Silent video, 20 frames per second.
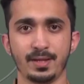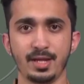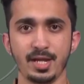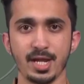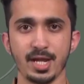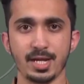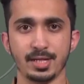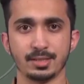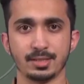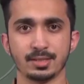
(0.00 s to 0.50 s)

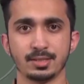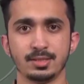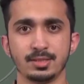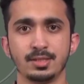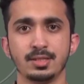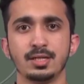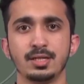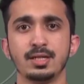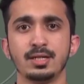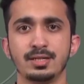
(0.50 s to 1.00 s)
Eighth,
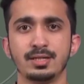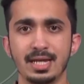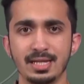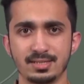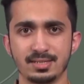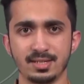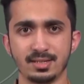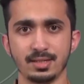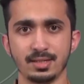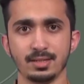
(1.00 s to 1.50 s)

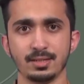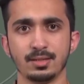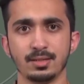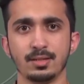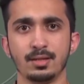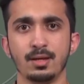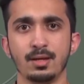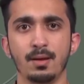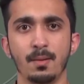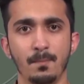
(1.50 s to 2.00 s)
density.
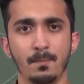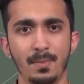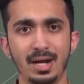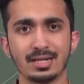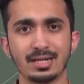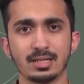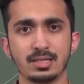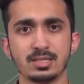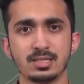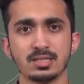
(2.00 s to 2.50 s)

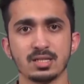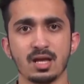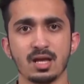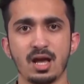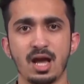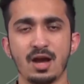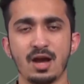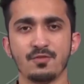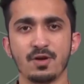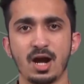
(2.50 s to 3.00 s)
Metals
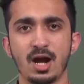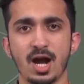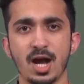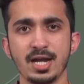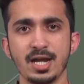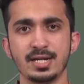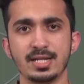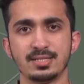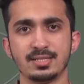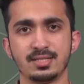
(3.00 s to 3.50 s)
have a
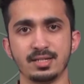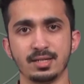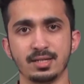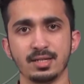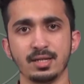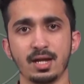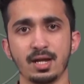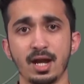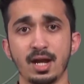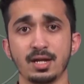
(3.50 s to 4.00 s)
high
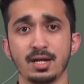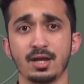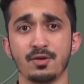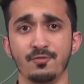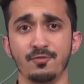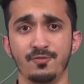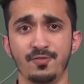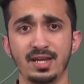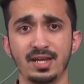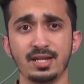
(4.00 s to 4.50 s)
density and are
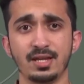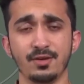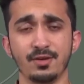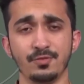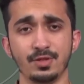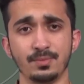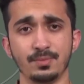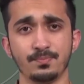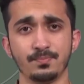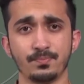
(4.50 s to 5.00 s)
very
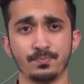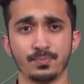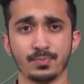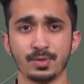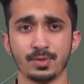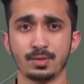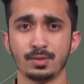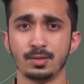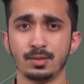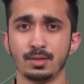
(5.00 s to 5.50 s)
heavy.
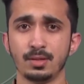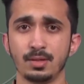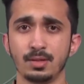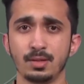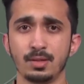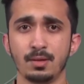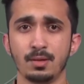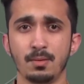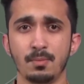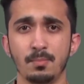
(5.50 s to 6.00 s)

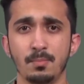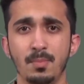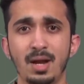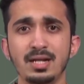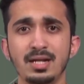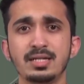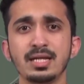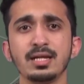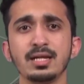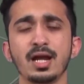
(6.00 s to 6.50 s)

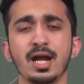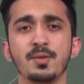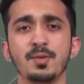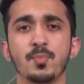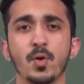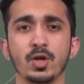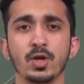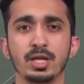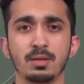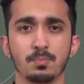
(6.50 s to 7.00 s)
Melting and
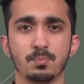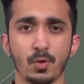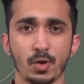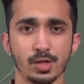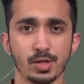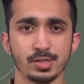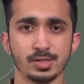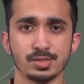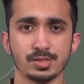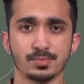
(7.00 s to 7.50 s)
boiling
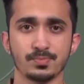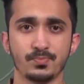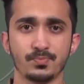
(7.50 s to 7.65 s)
points.